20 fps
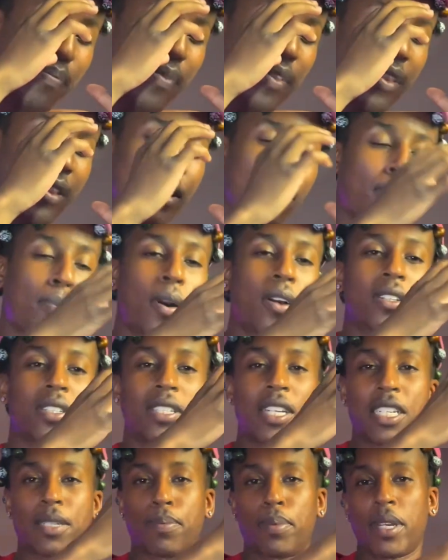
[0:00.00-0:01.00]
the person
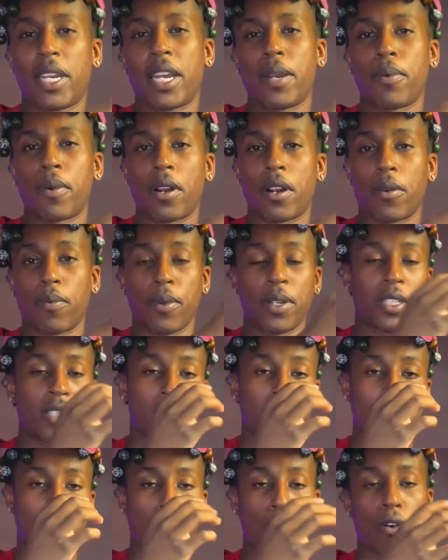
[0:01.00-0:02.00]
that's playing with her, which is
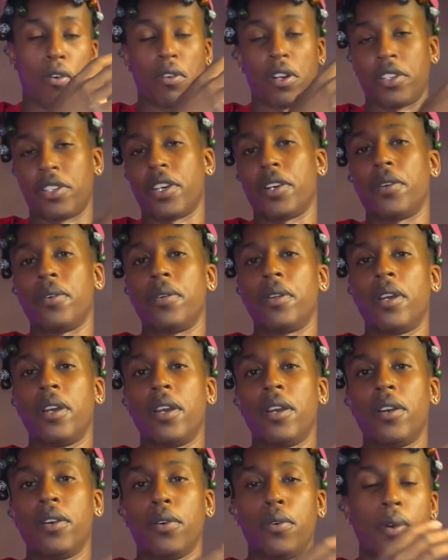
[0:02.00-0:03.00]
a grown adult
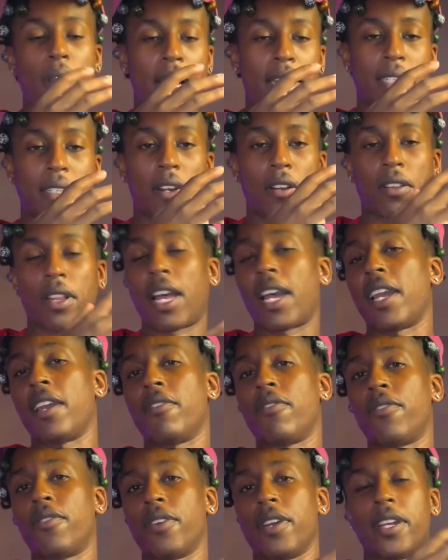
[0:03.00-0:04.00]
who hates her life
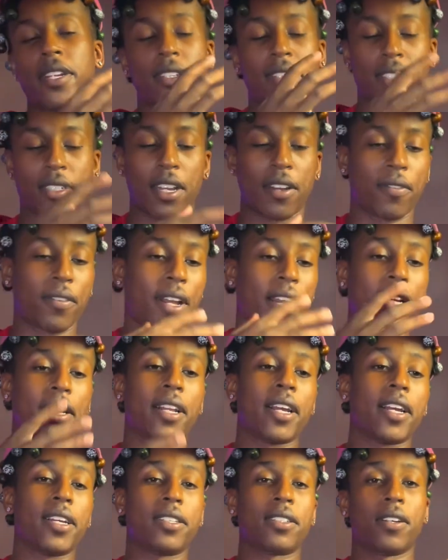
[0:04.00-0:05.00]
and stuff like
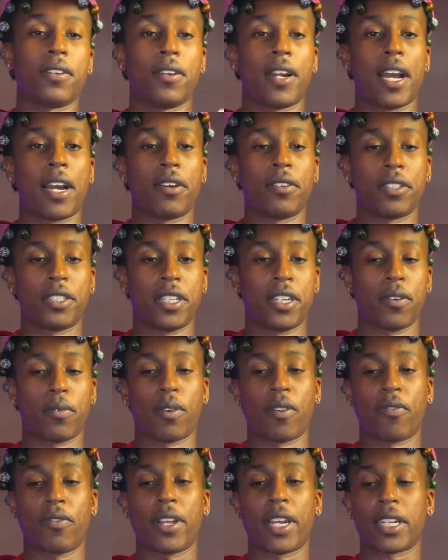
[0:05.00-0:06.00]
that. So now she done
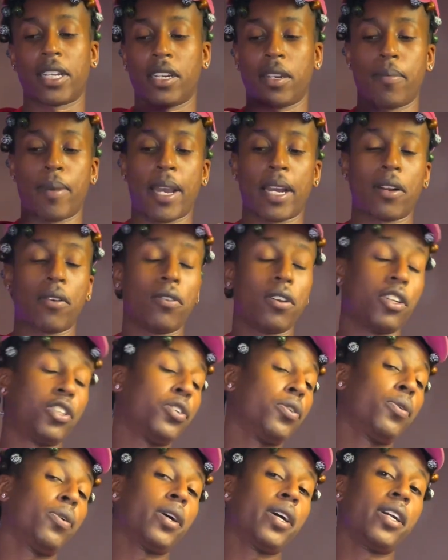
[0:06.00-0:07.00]
reflected it back on the
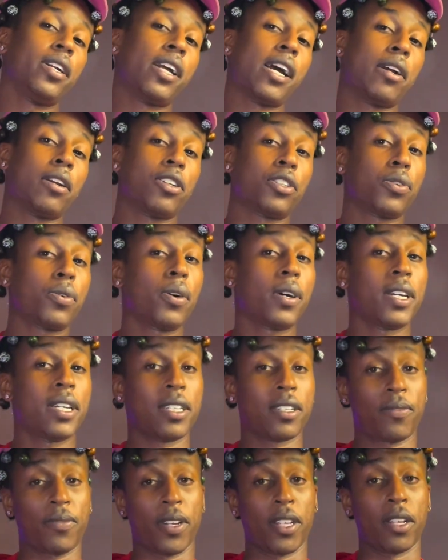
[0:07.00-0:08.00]
toy, and now the toy
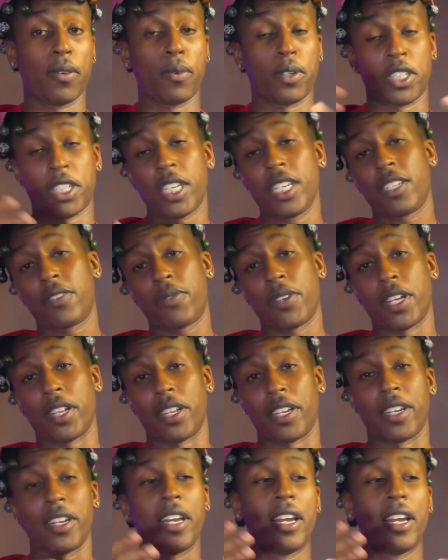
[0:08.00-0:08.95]
is feeling what she's feeling.